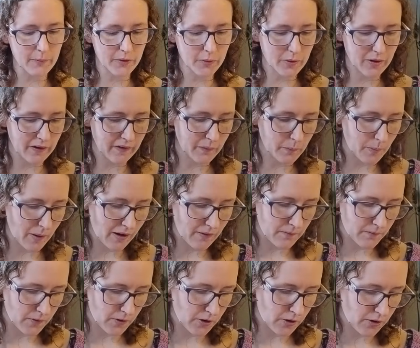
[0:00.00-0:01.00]
So it is by
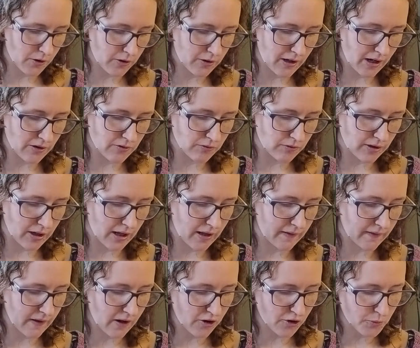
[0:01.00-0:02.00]
Furno Natural
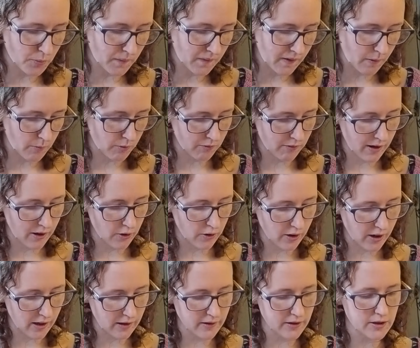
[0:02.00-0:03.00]
Yarns, 100% Merino,
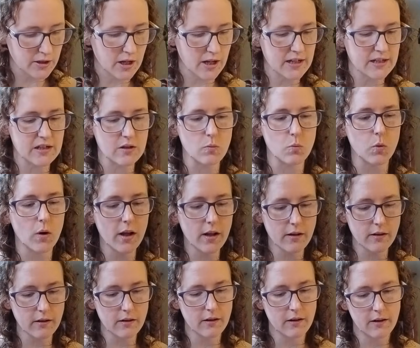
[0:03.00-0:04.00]
colour 91.